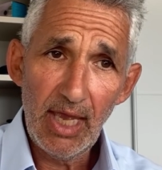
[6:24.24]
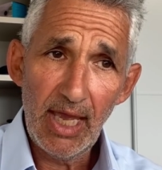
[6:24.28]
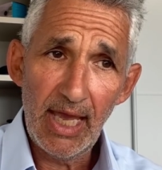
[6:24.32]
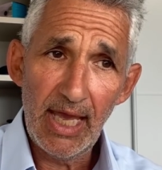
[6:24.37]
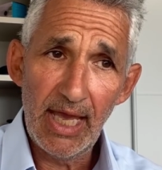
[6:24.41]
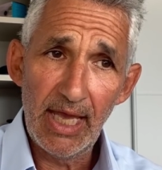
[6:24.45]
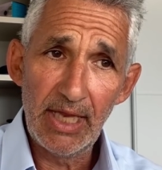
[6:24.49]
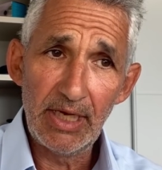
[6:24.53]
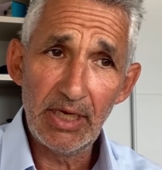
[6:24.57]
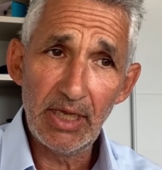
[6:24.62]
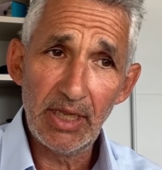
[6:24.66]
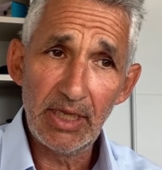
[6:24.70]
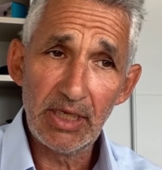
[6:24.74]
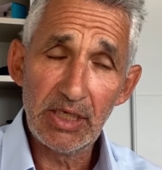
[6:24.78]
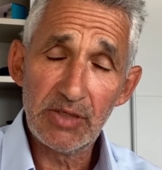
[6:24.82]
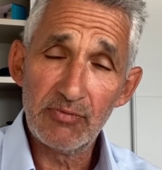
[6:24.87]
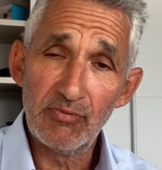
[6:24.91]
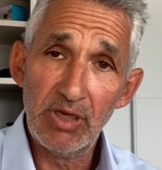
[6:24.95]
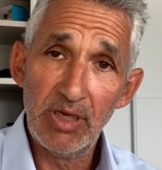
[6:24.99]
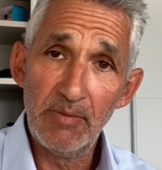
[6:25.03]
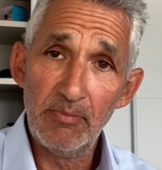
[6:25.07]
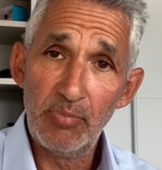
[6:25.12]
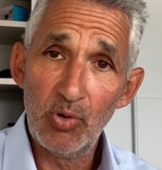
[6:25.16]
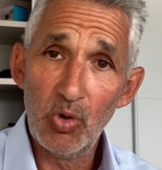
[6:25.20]
And I think it's
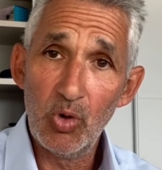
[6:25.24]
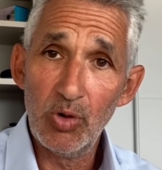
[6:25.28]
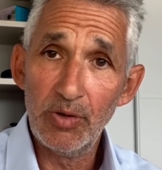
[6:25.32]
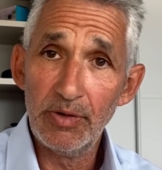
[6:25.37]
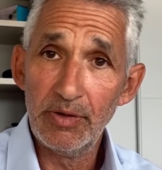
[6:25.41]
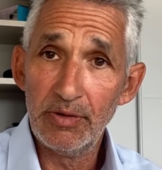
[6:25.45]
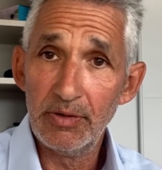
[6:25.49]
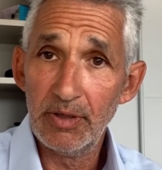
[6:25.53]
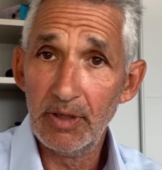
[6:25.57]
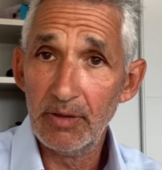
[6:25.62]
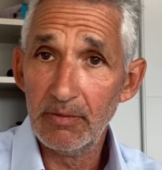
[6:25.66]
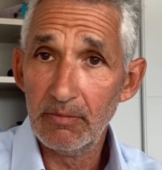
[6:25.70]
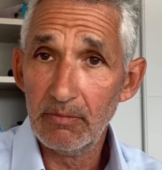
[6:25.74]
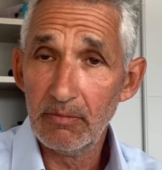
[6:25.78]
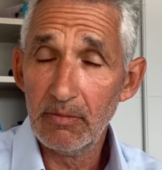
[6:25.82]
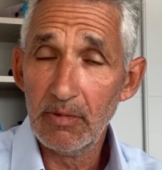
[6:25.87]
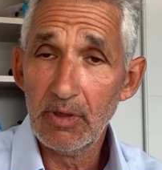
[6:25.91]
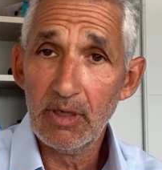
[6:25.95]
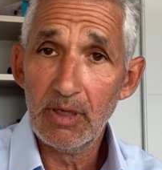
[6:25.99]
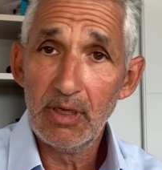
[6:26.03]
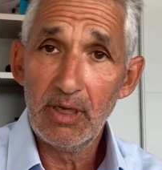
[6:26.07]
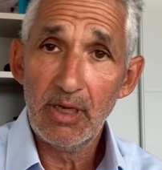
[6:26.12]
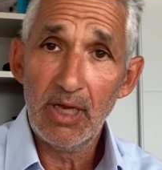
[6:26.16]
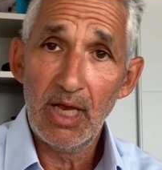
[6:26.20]
really important that
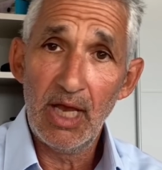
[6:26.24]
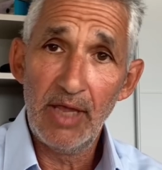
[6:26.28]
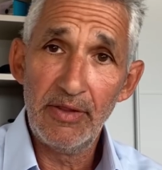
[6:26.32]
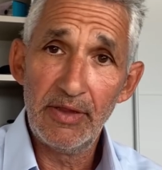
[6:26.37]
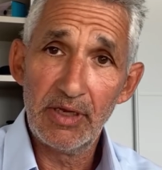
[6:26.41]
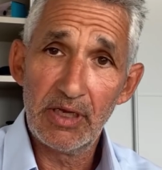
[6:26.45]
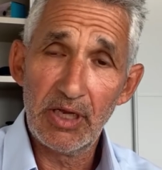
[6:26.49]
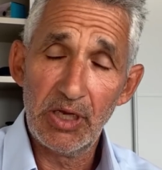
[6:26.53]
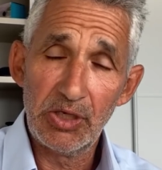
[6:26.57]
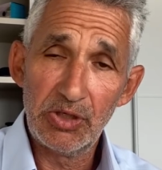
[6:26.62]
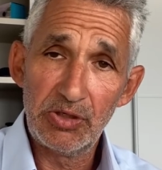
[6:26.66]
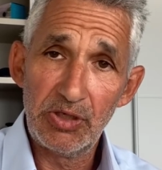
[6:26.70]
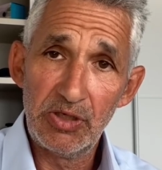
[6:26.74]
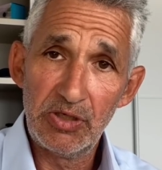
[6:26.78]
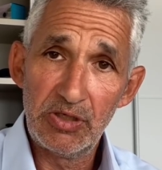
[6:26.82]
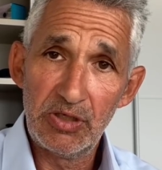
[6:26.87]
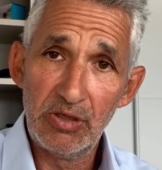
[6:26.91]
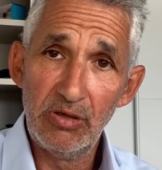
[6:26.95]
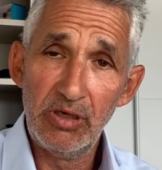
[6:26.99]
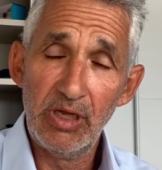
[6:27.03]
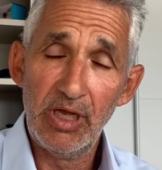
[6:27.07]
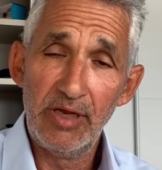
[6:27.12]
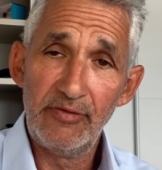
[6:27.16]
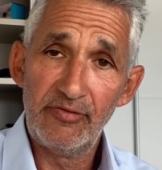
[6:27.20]
other countries
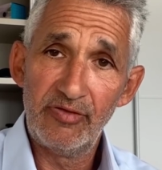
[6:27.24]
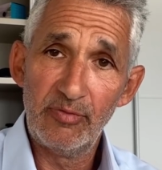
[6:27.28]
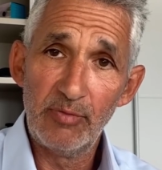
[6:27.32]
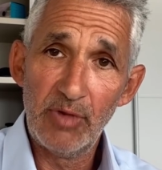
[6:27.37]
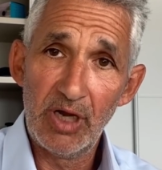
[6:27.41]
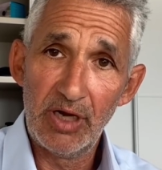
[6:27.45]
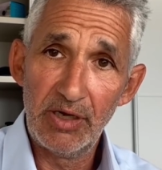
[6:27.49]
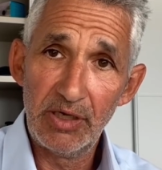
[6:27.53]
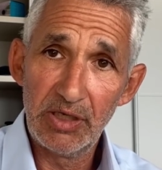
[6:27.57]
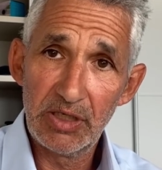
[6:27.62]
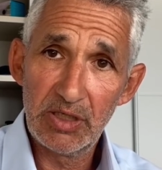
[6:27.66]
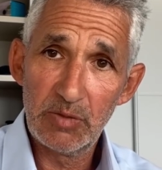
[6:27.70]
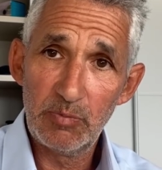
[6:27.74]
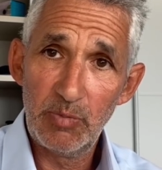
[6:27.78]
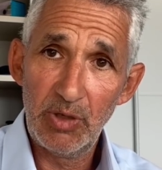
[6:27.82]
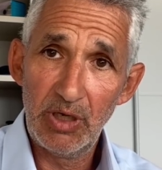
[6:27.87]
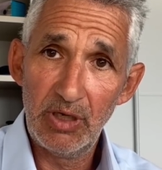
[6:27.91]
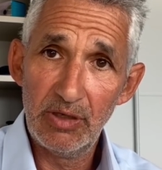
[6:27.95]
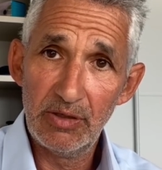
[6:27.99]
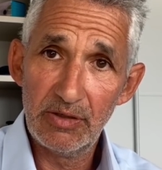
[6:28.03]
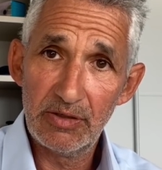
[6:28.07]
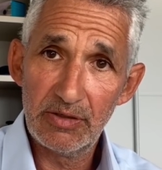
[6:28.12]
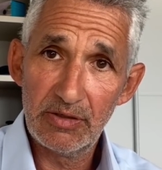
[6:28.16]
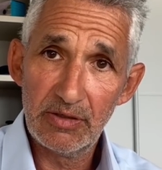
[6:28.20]
do learn from our
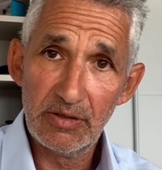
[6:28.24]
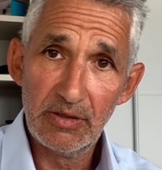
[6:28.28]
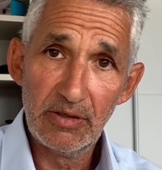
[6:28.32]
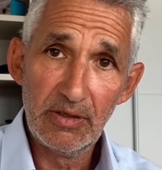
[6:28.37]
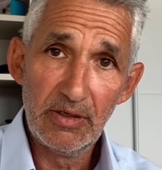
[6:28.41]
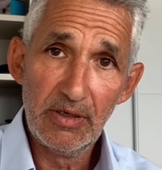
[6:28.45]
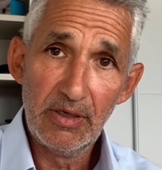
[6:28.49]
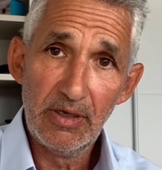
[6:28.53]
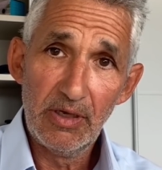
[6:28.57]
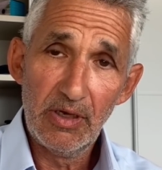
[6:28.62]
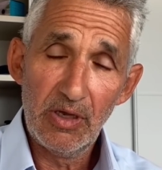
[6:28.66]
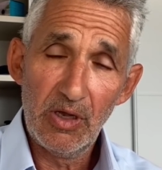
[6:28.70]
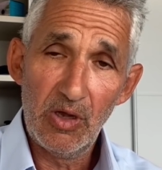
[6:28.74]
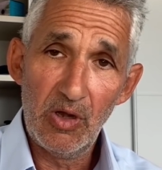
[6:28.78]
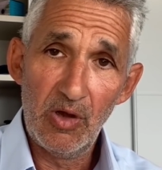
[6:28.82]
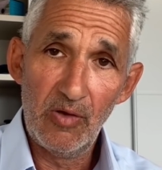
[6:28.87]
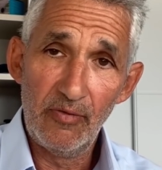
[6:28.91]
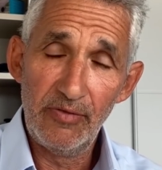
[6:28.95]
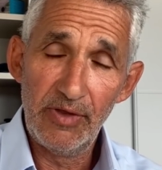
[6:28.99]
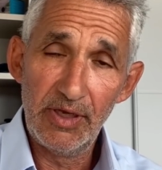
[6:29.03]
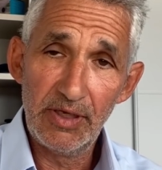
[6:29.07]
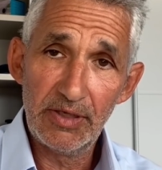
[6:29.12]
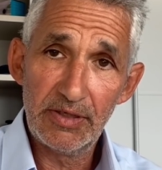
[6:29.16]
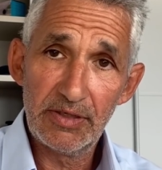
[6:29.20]
experience
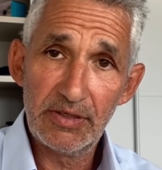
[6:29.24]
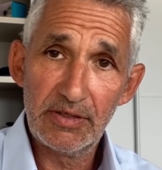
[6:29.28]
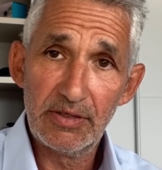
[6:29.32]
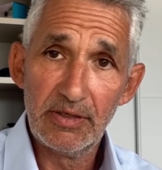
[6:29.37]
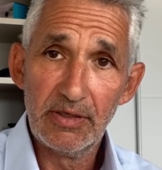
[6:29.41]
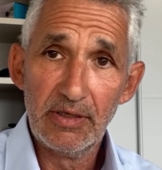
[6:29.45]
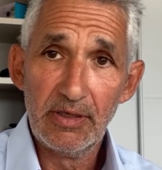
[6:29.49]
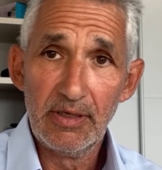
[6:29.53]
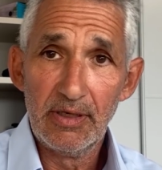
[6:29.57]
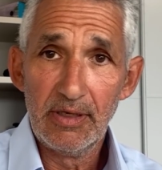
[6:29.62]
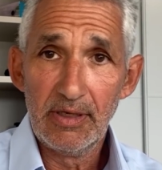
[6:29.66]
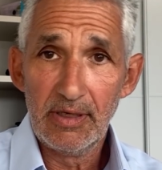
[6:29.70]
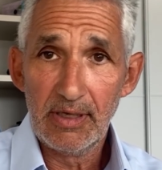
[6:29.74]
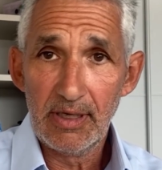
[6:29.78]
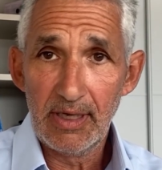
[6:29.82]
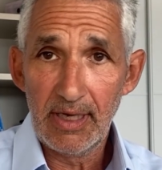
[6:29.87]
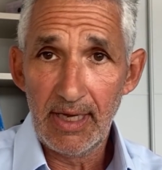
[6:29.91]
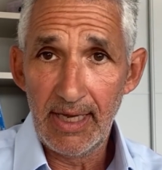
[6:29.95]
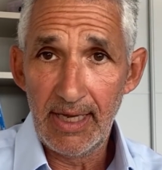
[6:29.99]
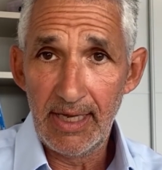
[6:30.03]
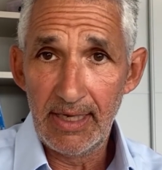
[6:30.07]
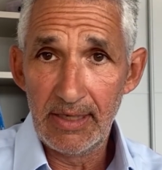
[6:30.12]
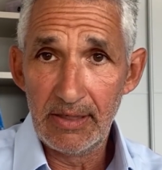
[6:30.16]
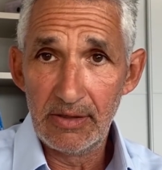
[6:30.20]
of this,
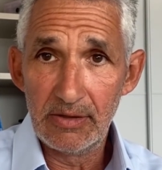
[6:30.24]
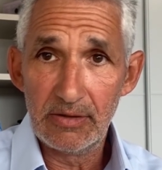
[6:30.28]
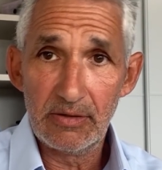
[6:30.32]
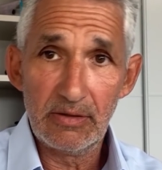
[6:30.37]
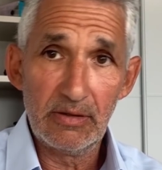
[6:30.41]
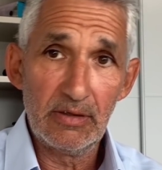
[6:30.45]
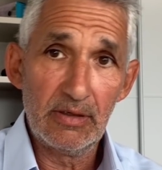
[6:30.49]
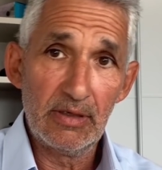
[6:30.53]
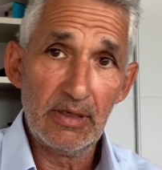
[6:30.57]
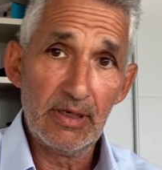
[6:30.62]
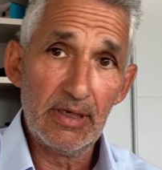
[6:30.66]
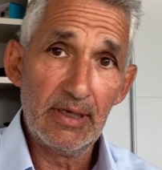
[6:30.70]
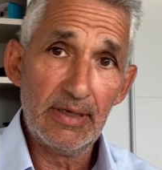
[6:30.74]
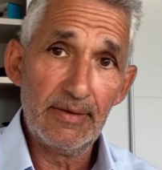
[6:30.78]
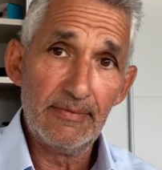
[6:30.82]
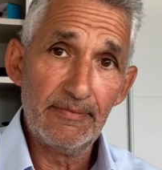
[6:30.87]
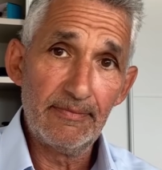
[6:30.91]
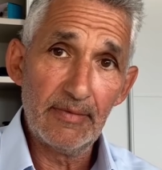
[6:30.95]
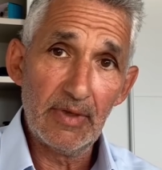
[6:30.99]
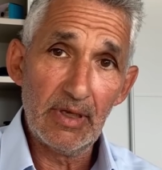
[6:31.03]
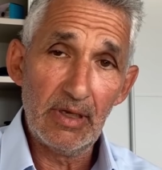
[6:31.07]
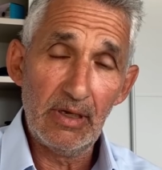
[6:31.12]
and uh,